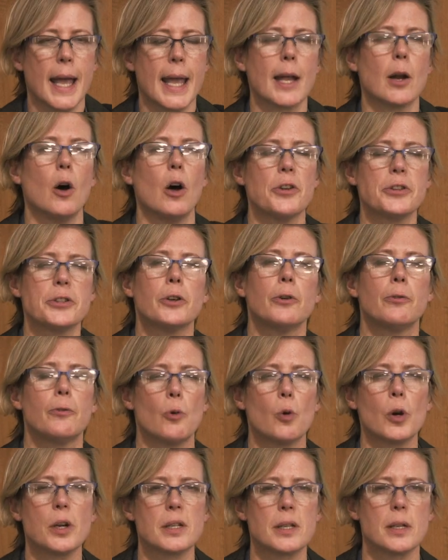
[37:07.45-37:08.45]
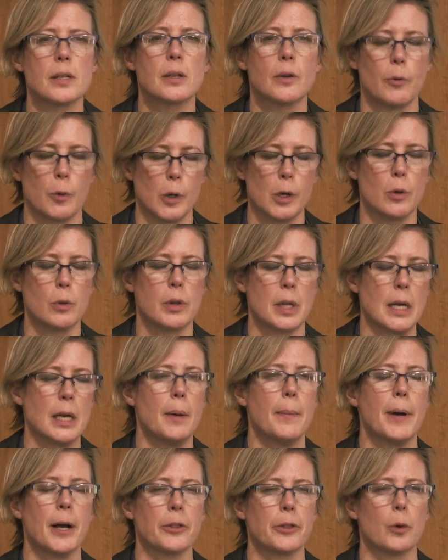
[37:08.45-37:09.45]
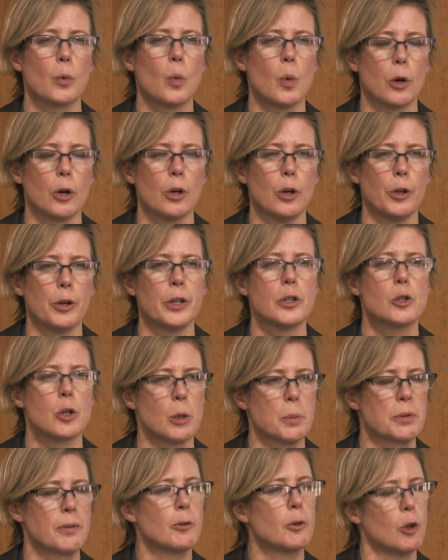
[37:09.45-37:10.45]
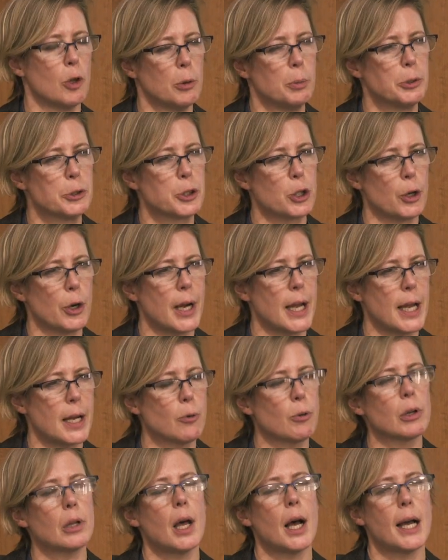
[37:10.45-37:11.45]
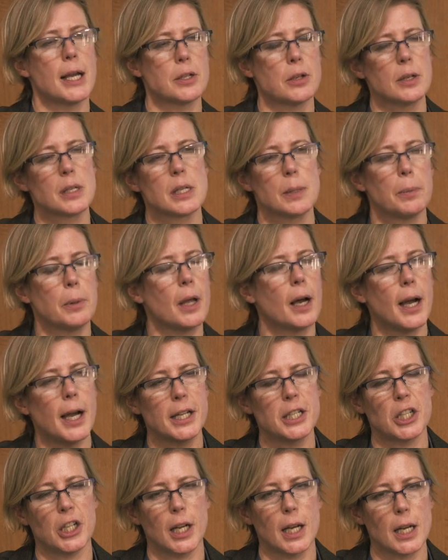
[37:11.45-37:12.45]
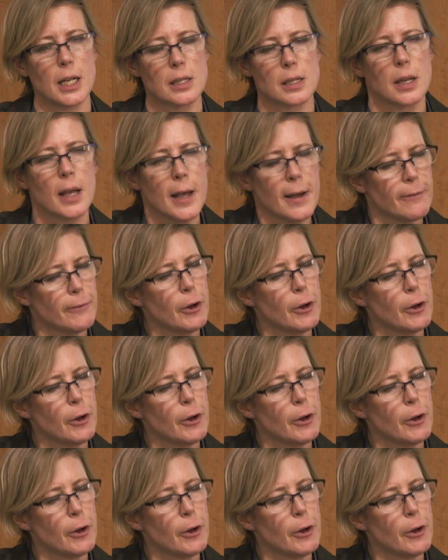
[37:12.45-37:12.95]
It also forces, if when you think about the world in terms of global trade, relies on supply chains,